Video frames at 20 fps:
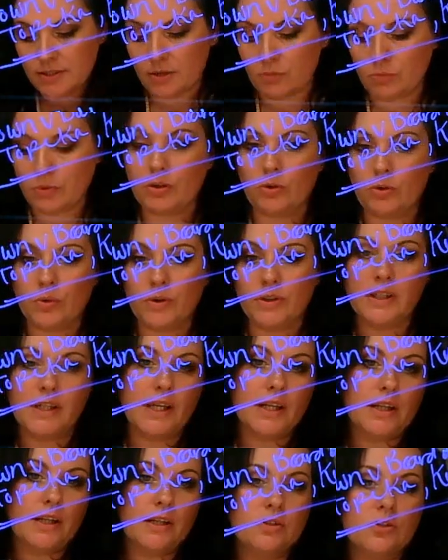we are going to
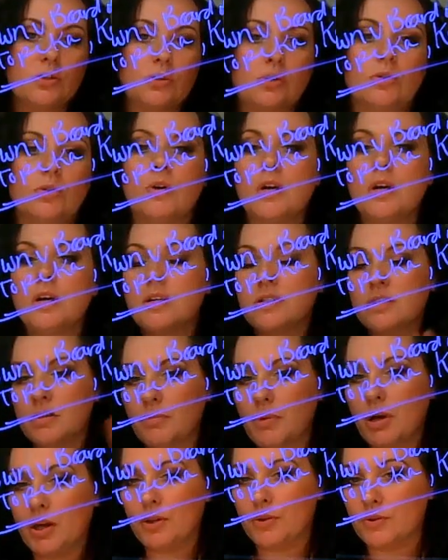get into
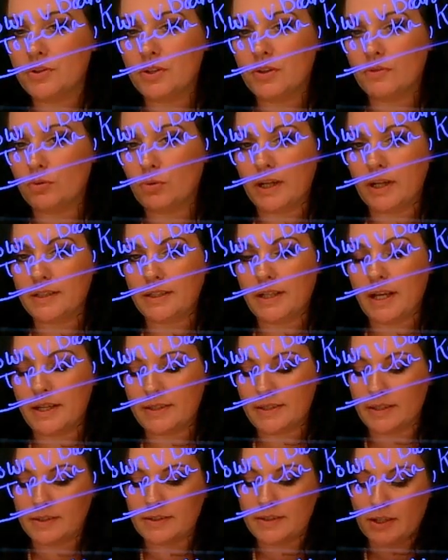some other civil rights
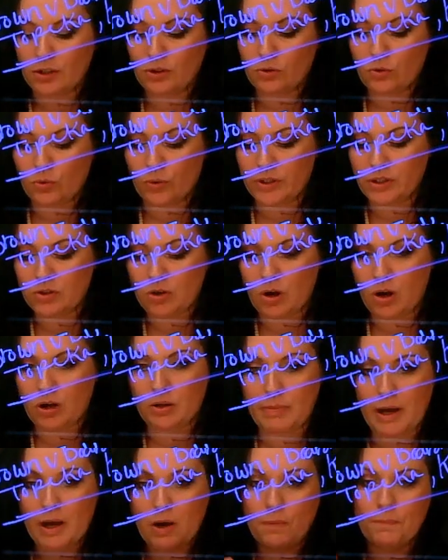cases that are going to talk
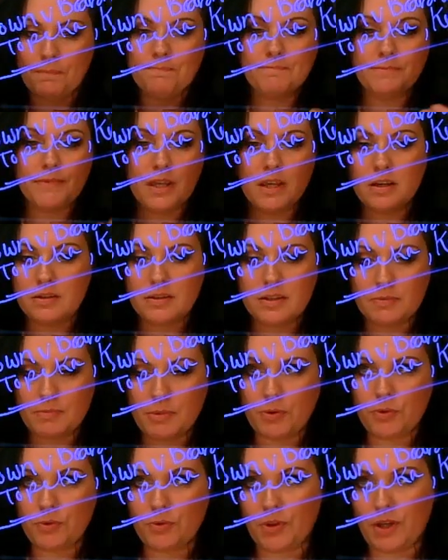about some
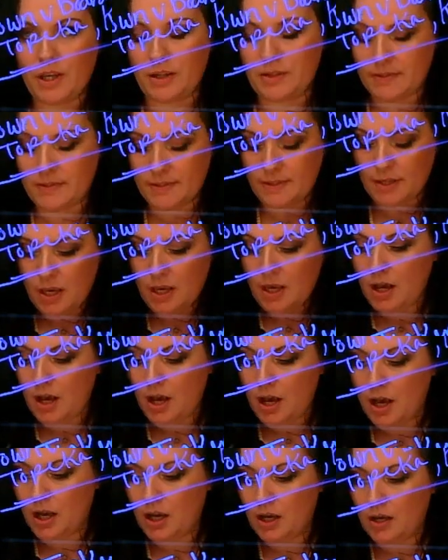other things,
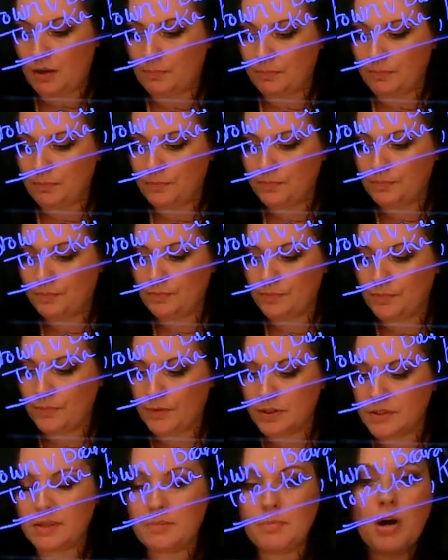
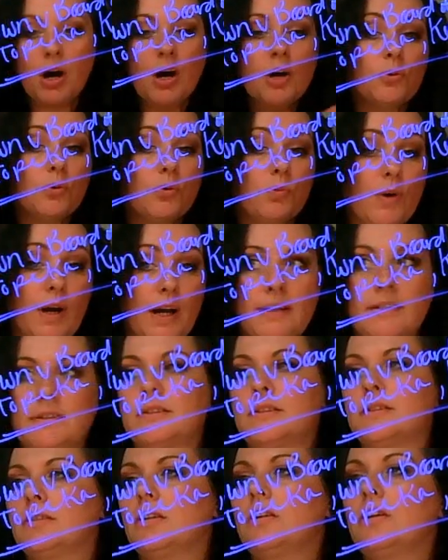some other
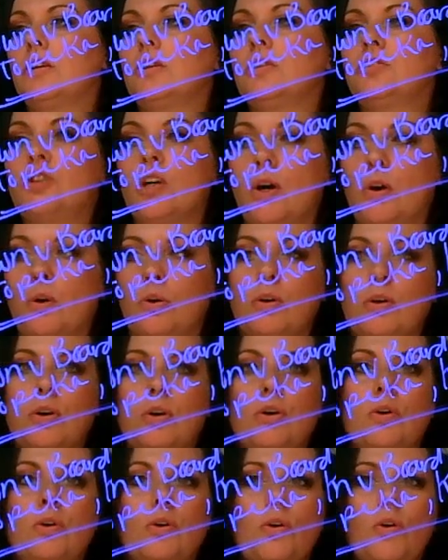rights. So
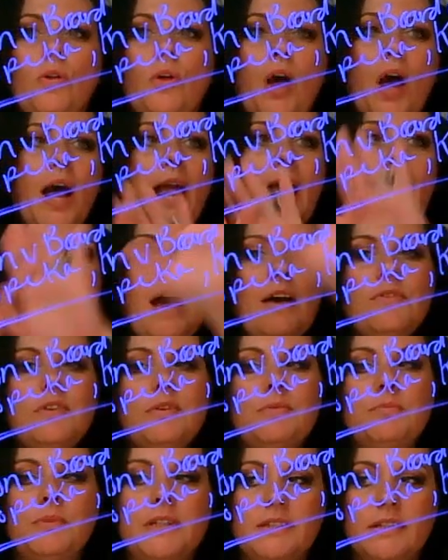I have
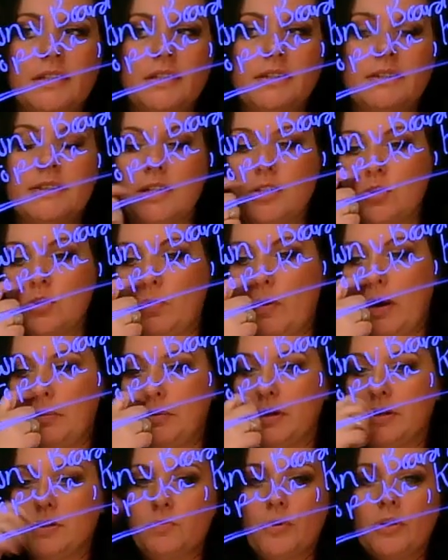them listed in such a way
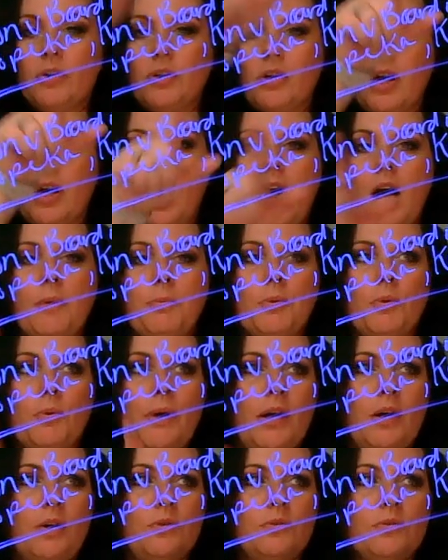because we're going to hop
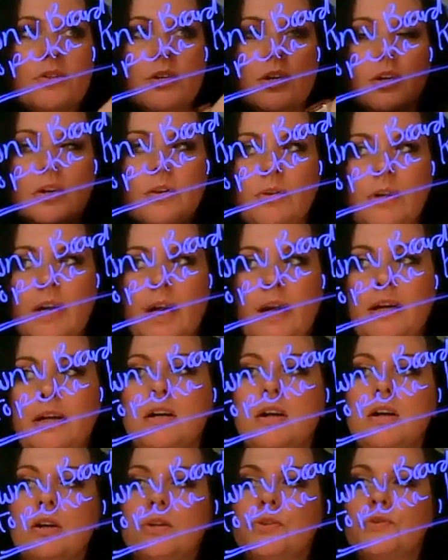around. Okay,
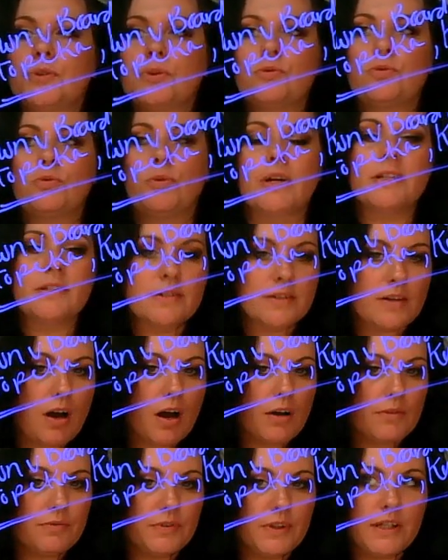so Dred
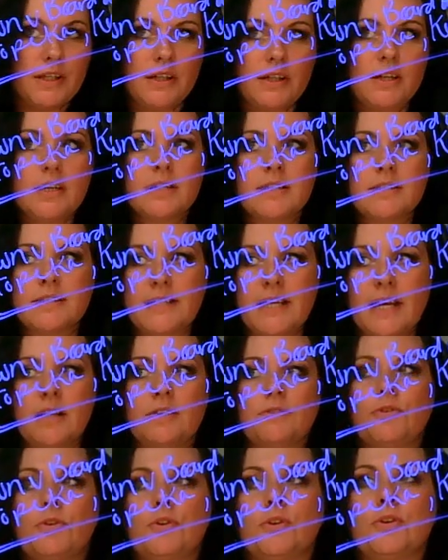Scott v.
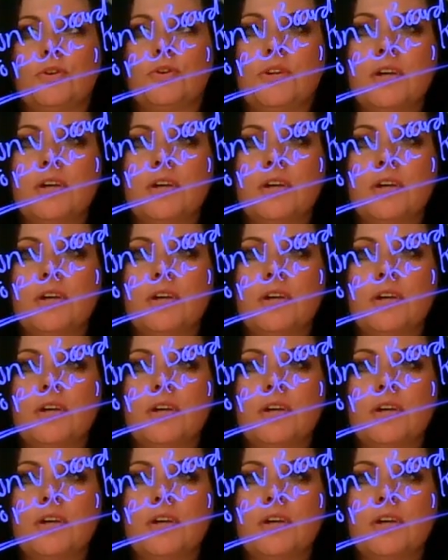Sanford